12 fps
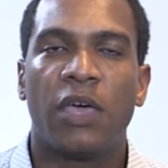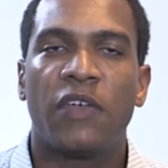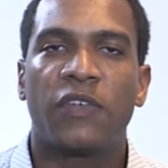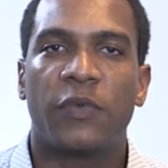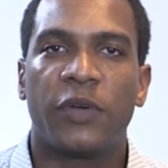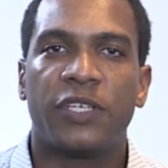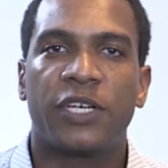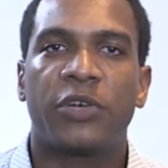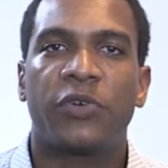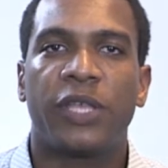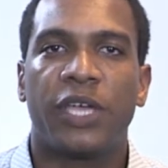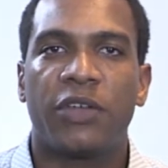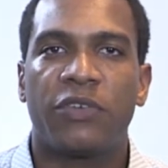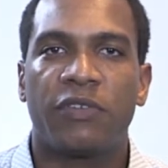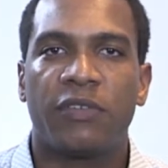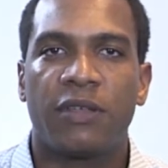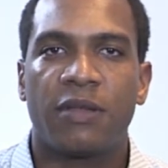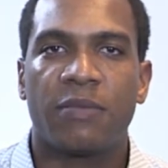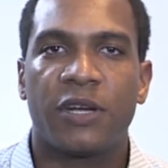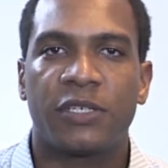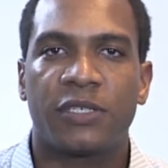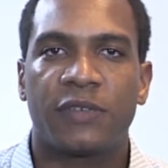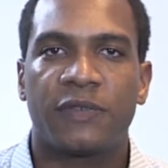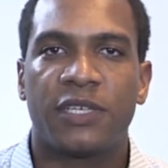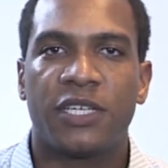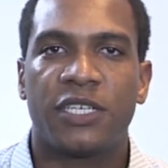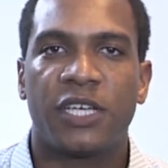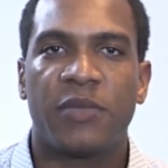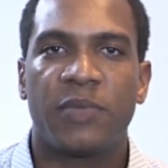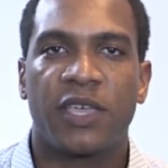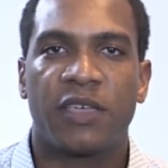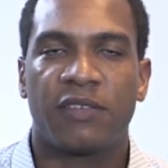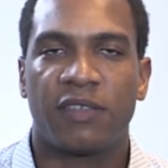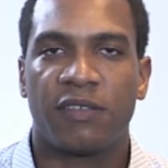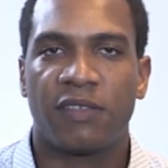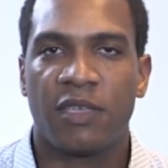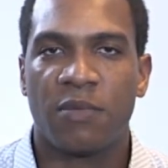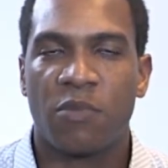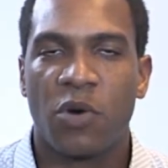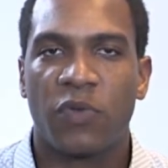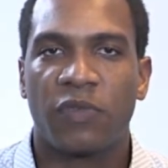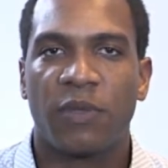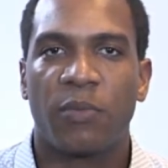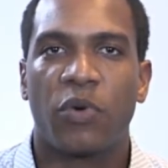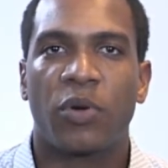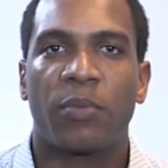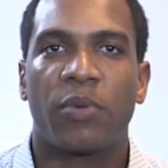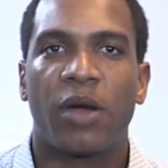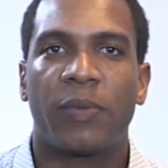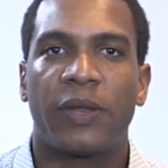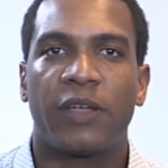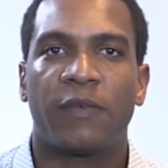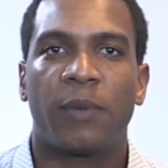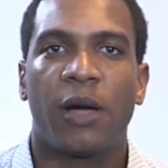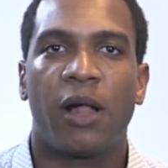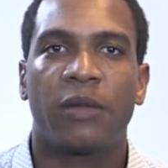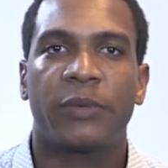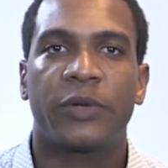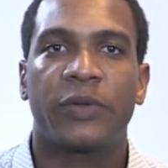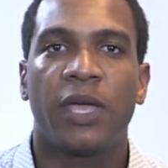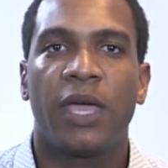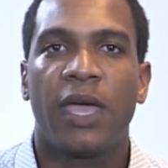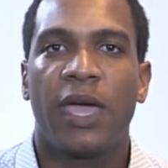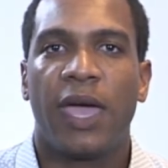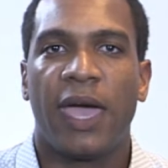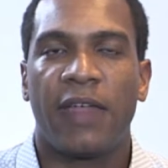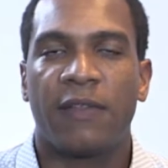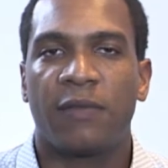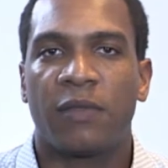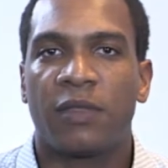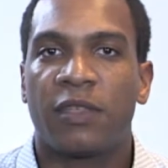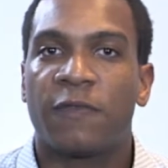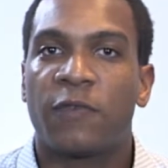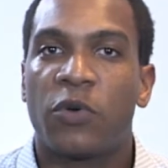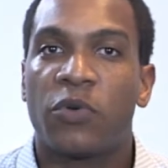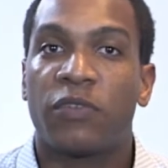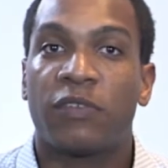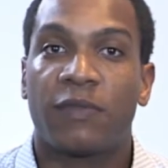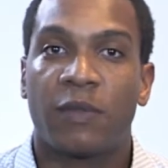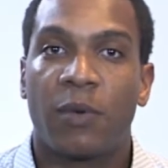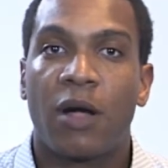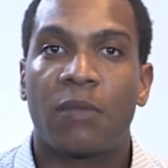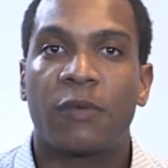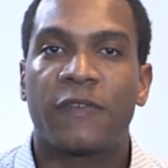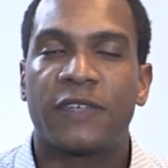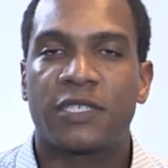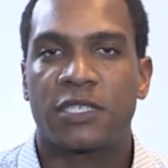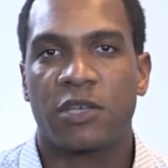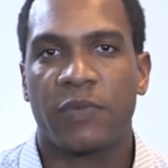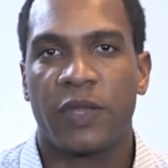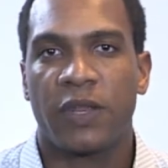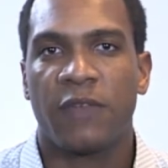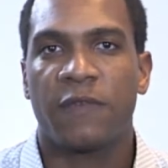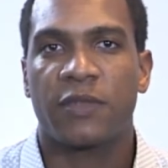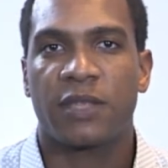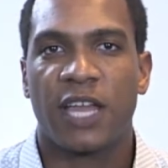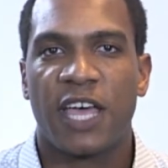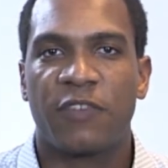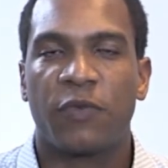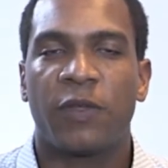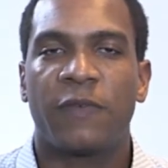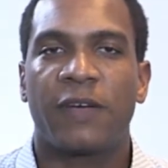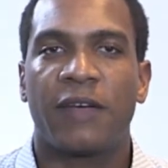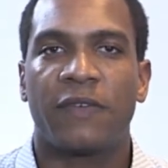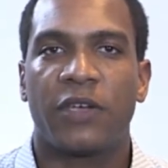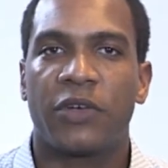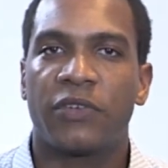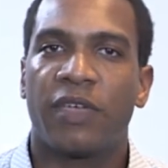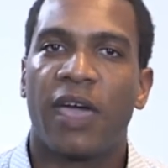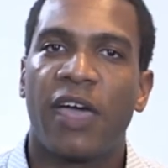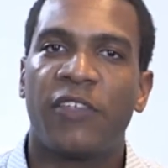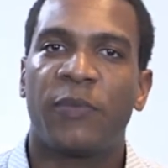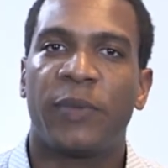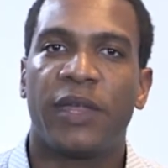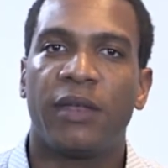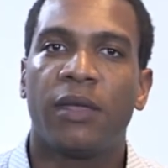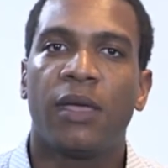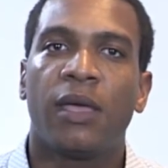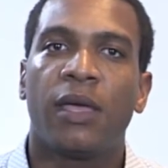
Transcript: So we're generally interested in measures of TG because it's the most important property of a polymer, and the focus of the polymer physics community for the last 25 years has been